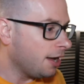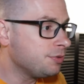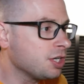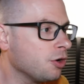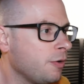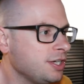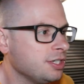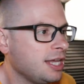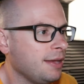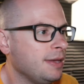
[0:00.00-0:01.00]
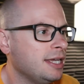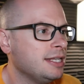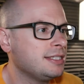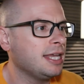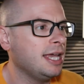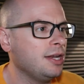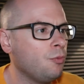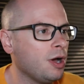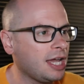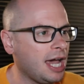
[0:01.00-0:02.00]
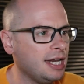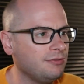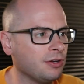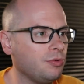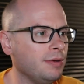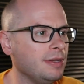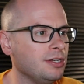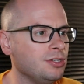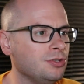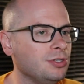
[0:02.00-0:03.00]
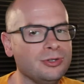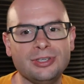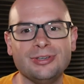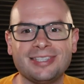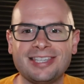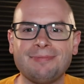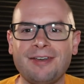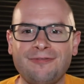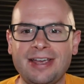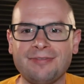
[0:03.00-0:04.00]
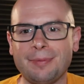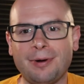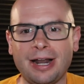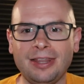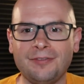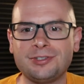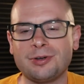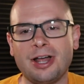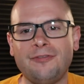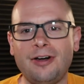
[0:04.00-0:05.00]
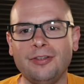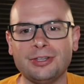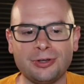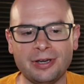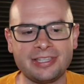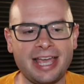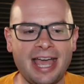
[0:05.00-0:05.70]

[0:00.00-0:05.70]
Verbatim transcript: So a question came in that said, what kind of equipment do you use? This is my favorite part. I love showing off all the toys I